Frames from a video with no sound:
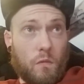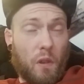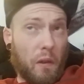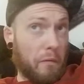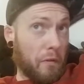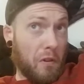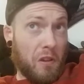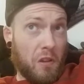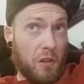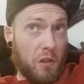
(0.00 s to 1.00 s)

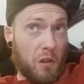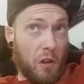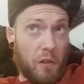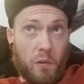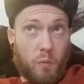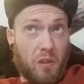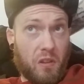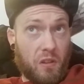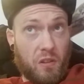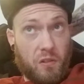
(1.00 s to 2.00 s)
every other
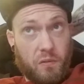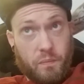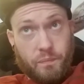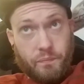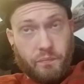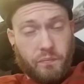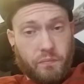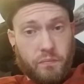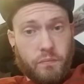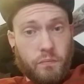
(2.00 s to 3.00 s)
weekend,
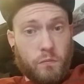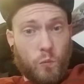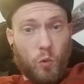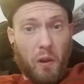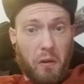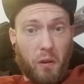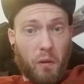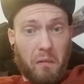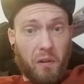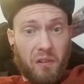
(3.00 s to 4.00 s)
when I would go
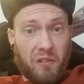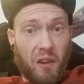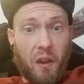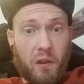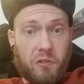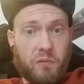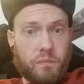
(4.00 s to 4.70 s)
over to his house,